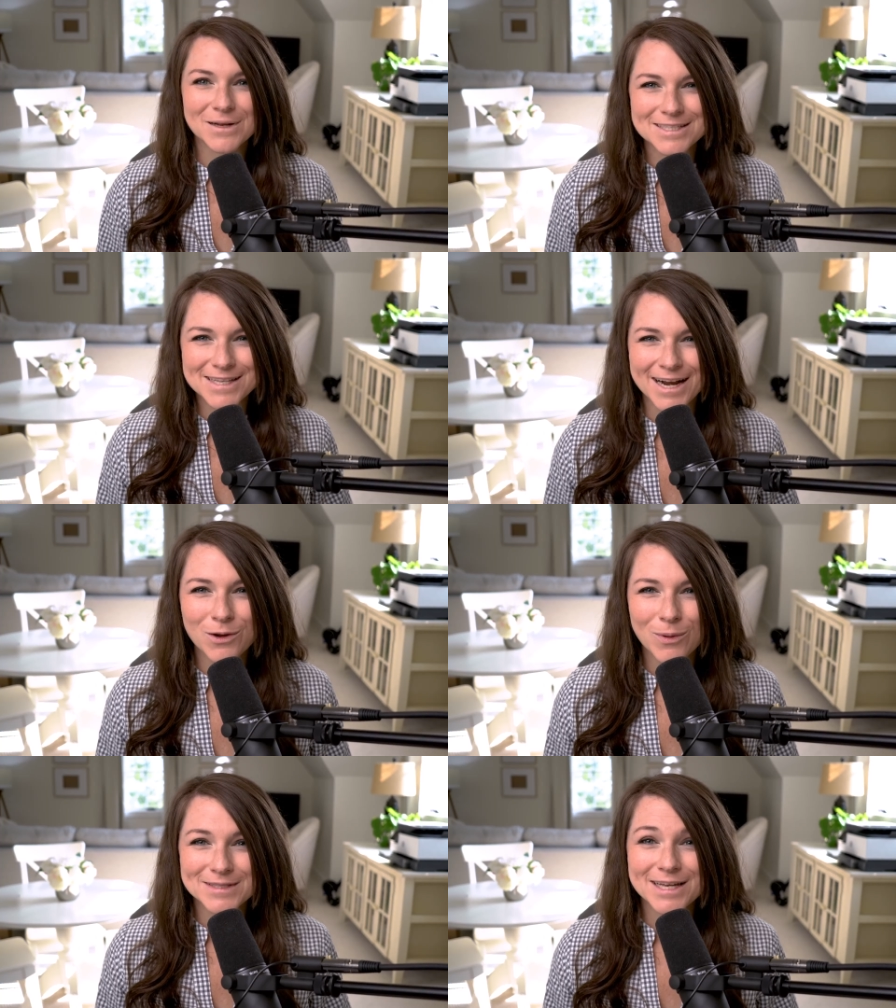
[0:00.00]
But designing
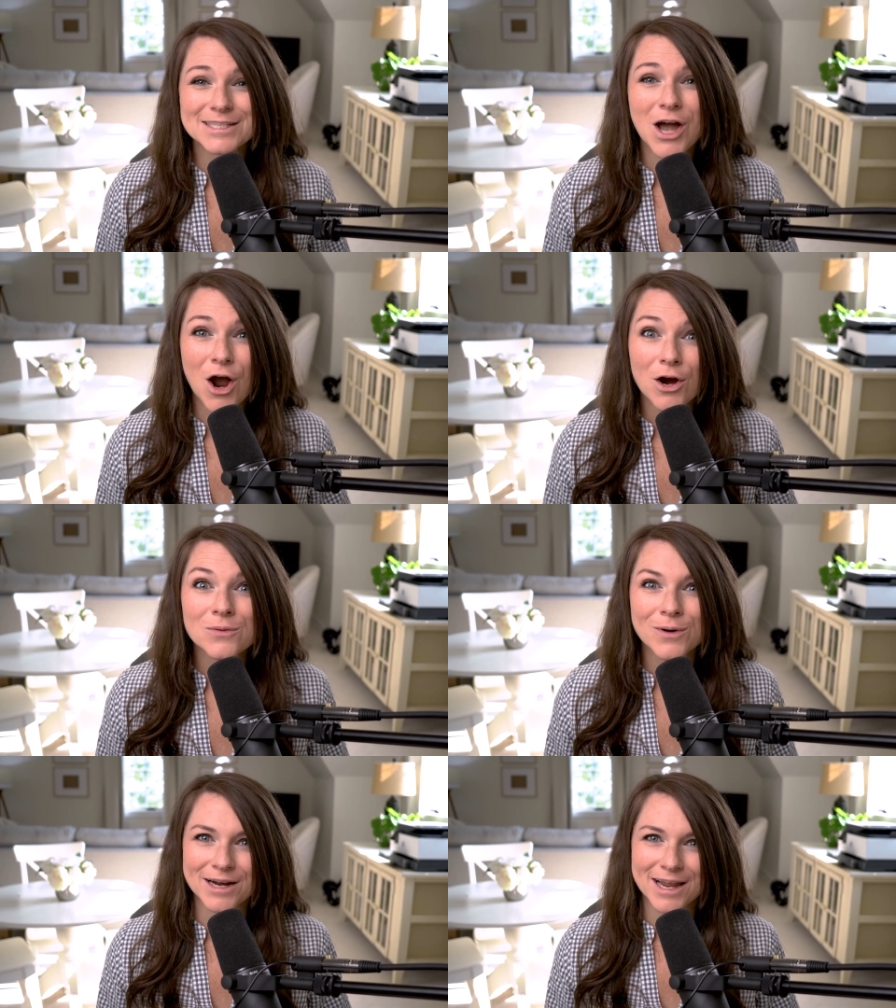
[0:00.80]
a website is hard
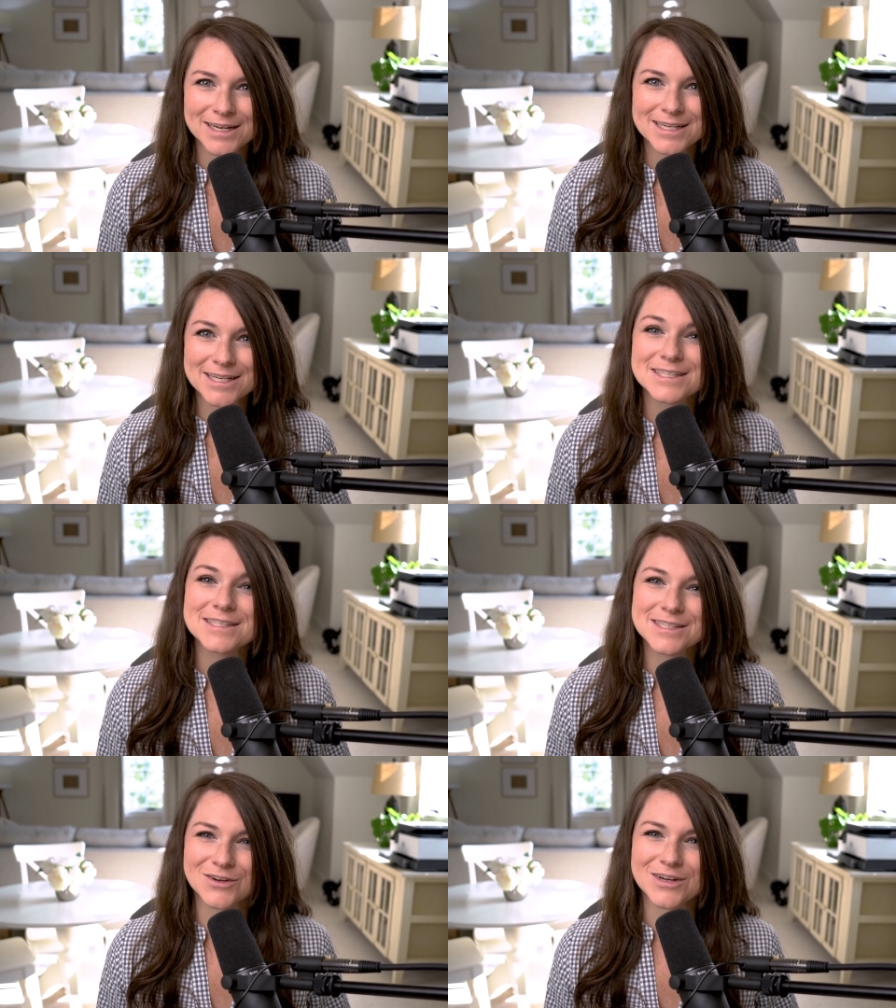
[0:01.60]
work and takes
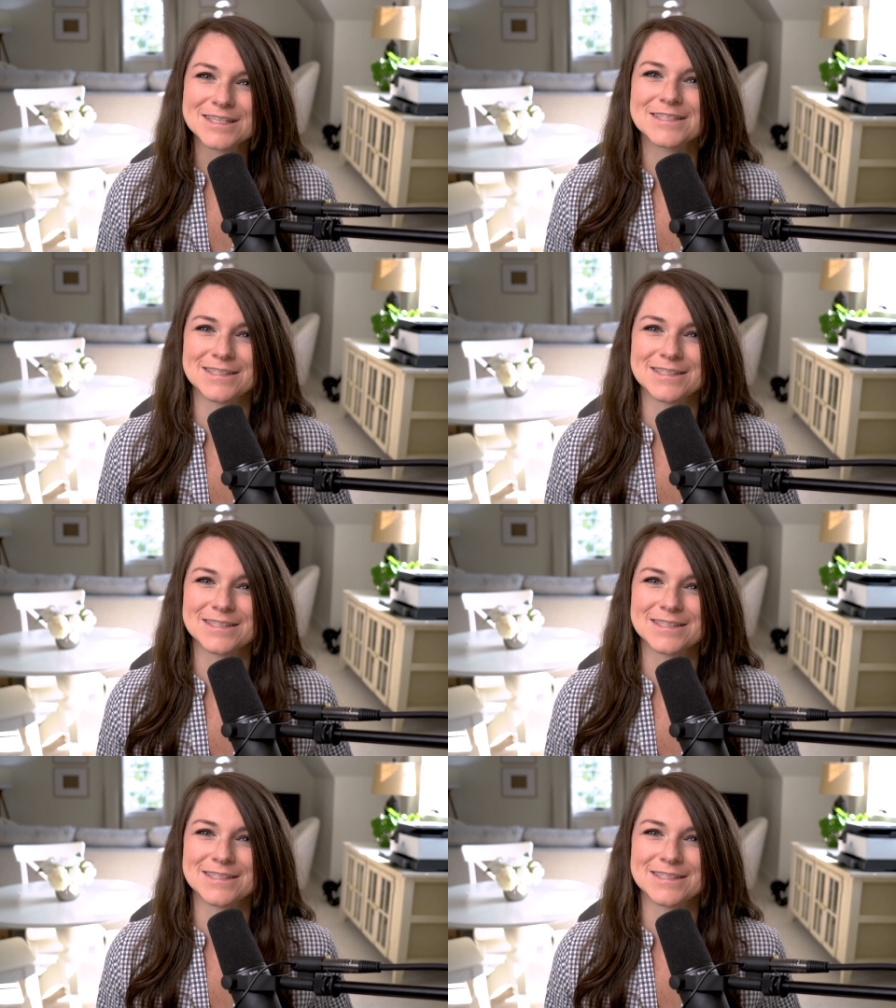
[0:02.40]
serious